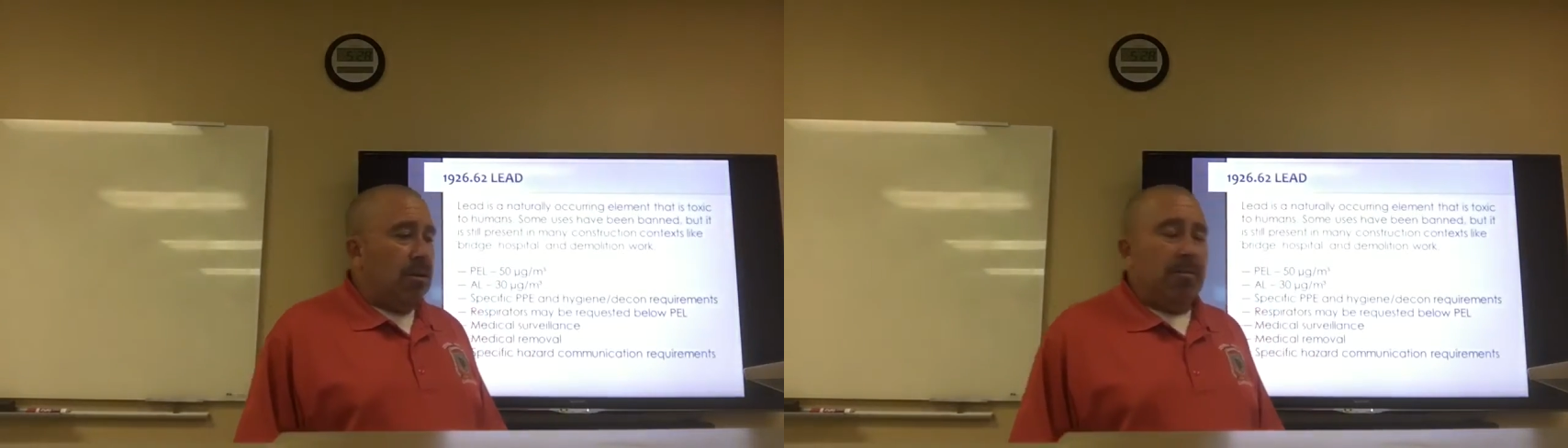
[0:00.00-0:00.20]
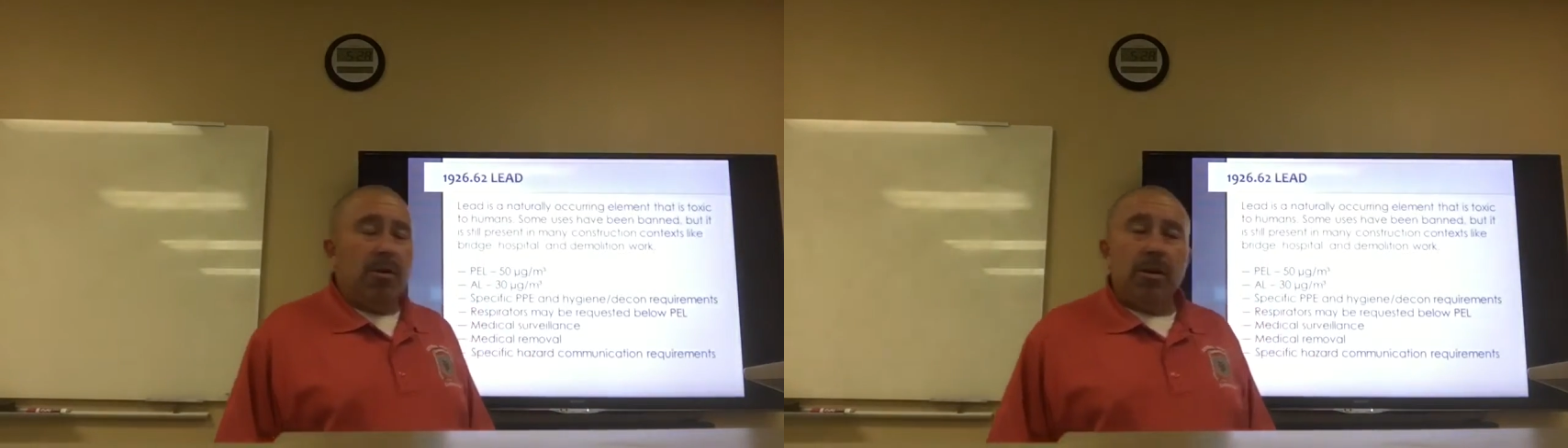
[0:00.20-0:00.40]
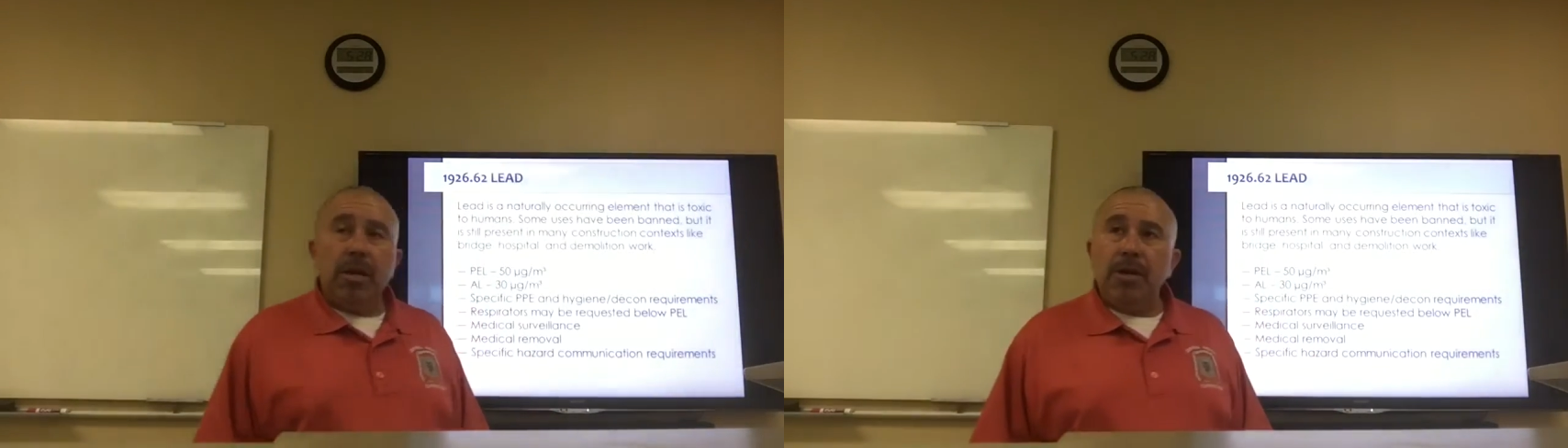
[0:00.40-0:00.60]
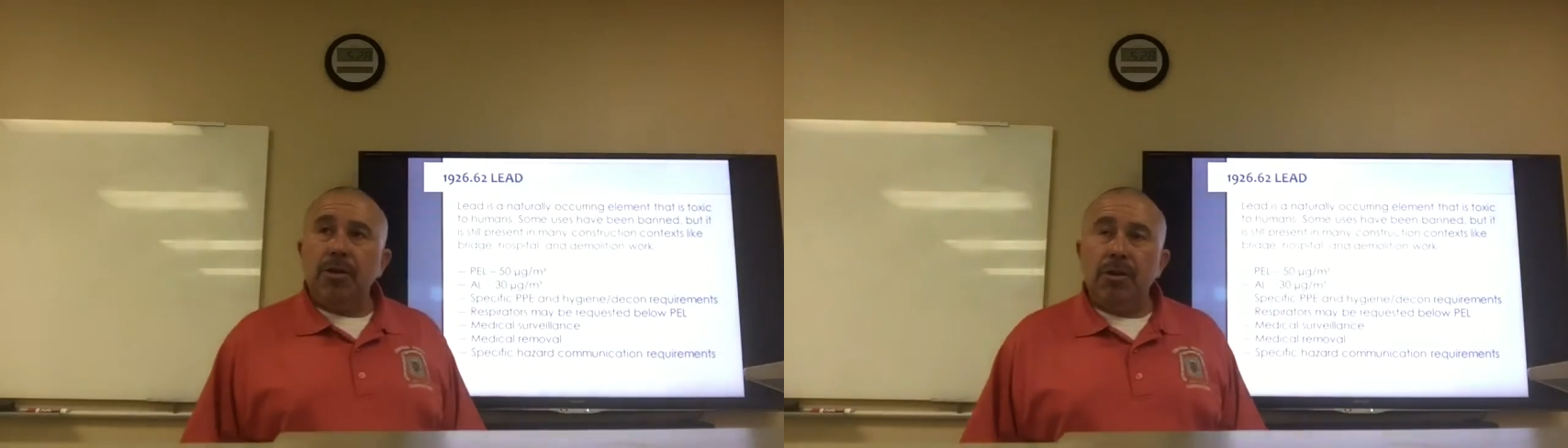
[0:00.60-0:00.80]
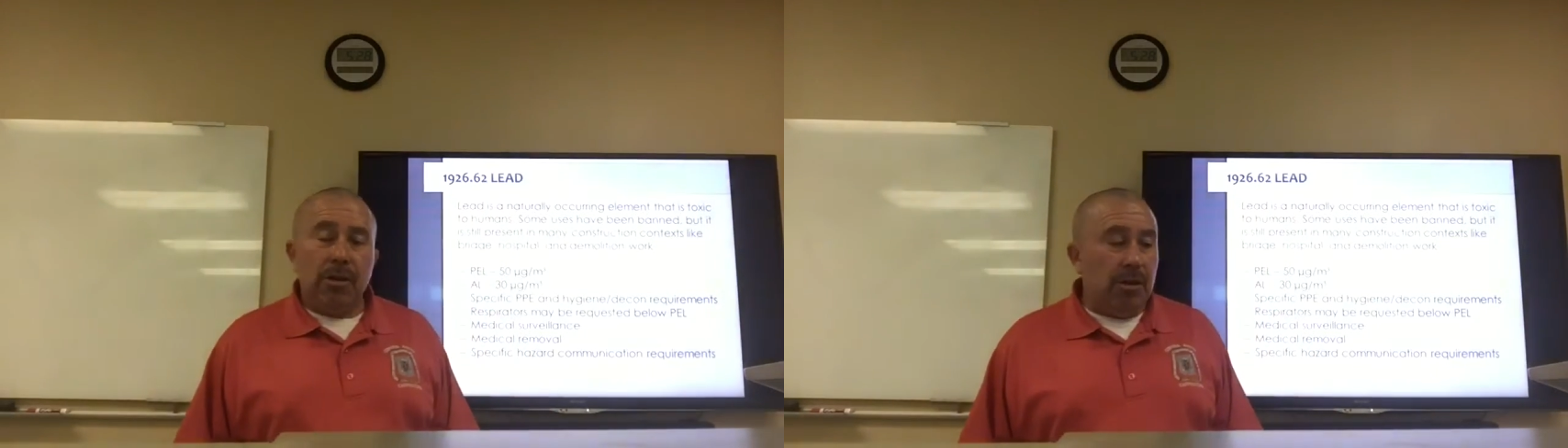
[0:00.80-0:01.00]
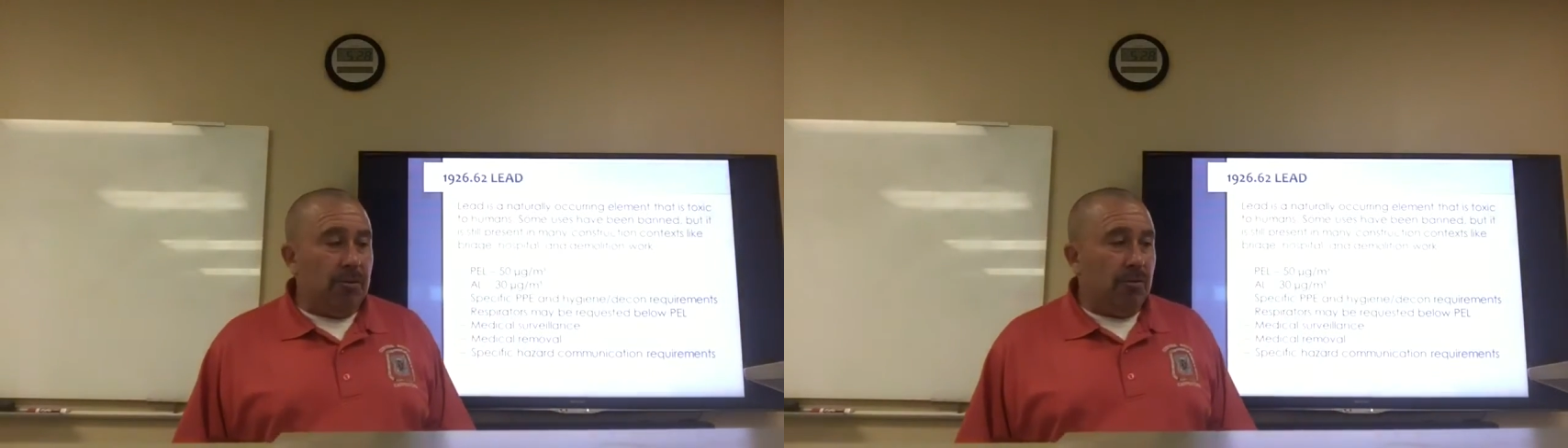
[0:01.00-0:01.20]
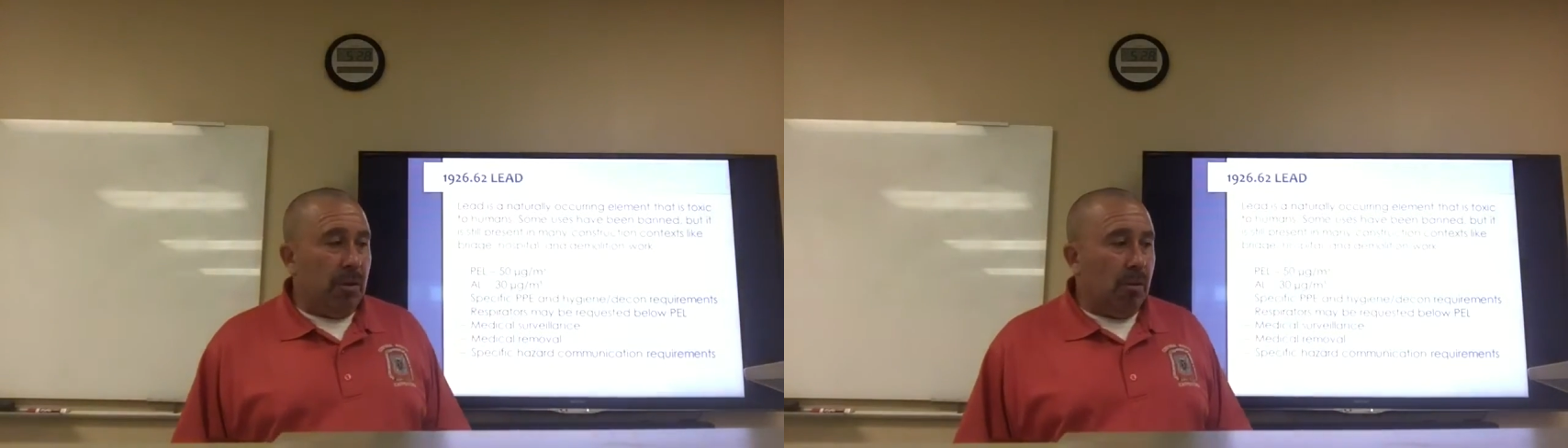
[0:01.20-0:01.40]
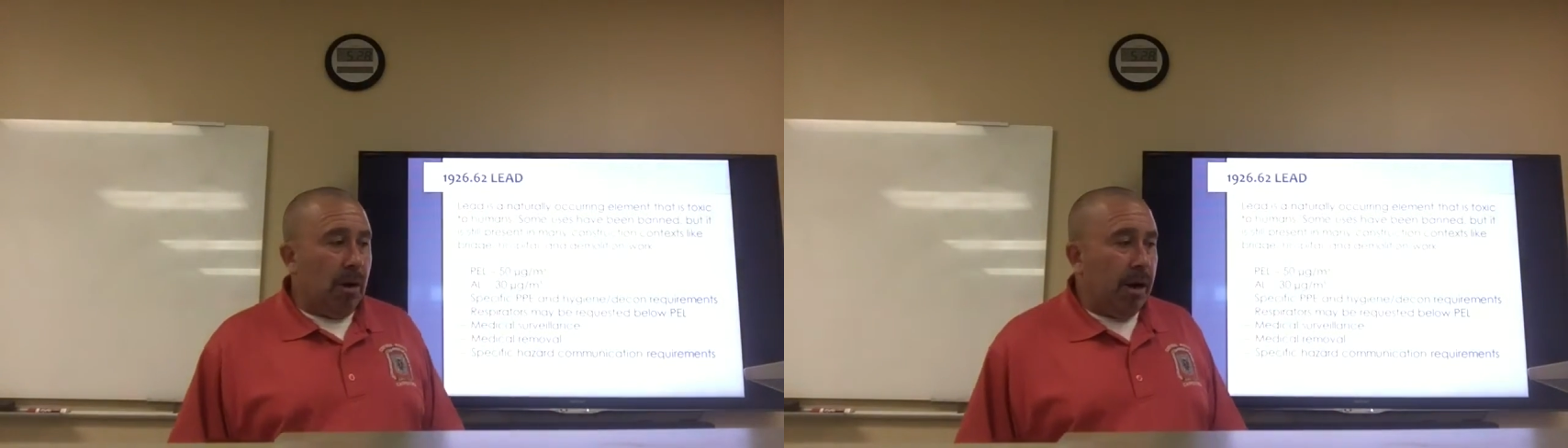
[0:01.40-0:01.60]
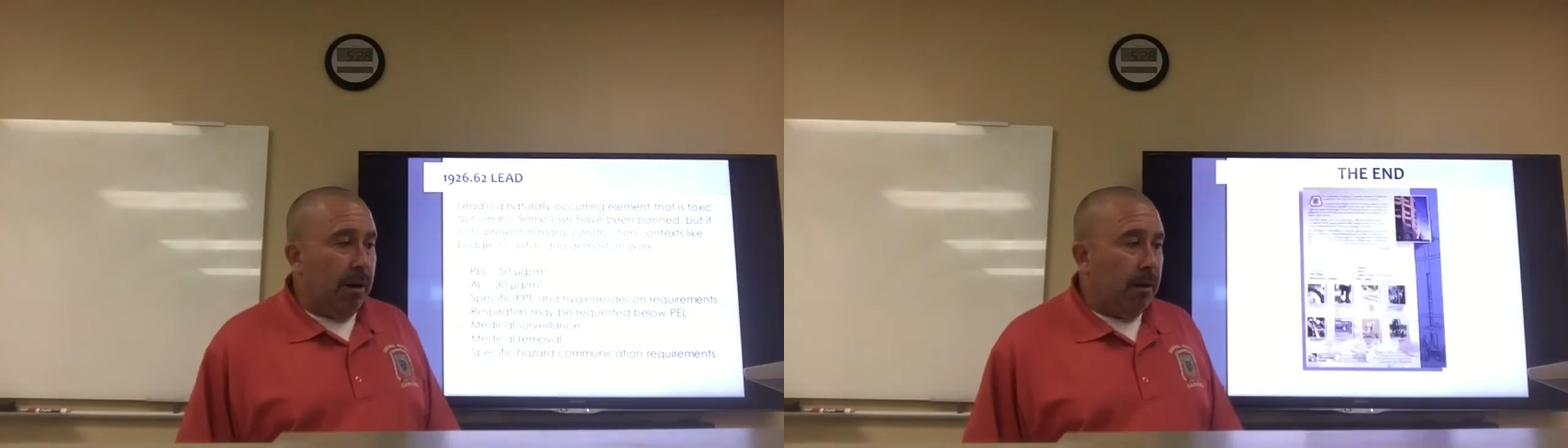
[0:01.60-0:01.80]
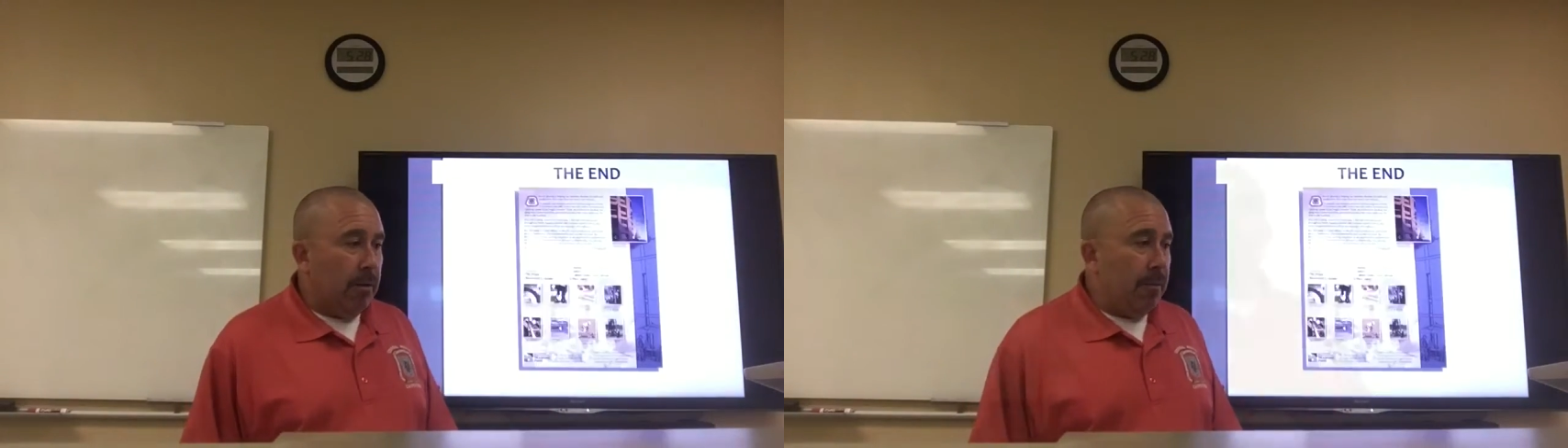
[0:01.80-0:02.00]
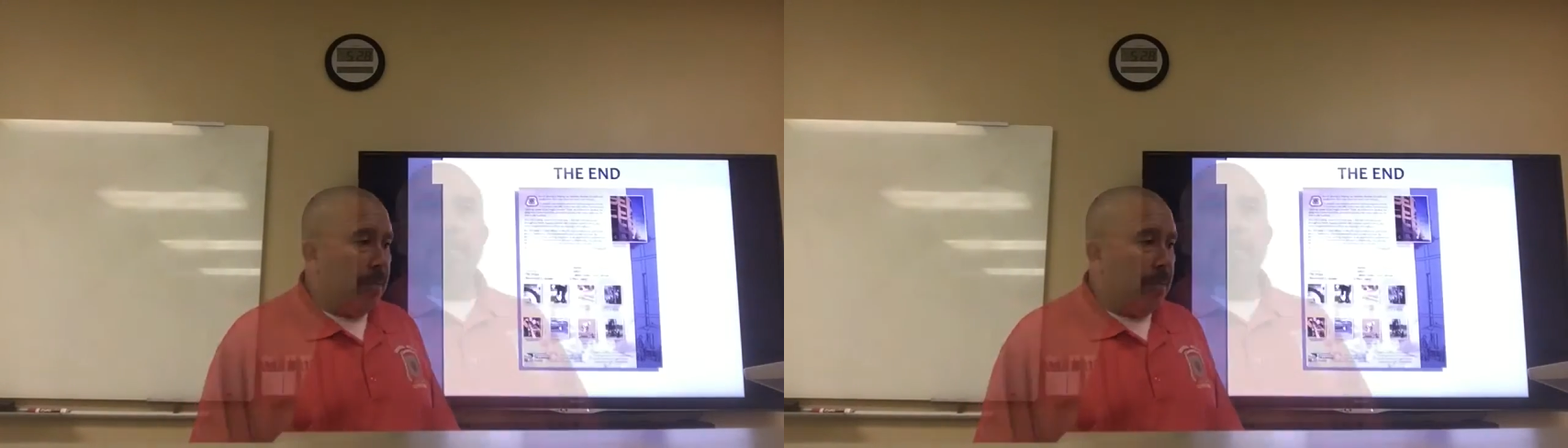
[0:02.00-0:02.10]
communication is required.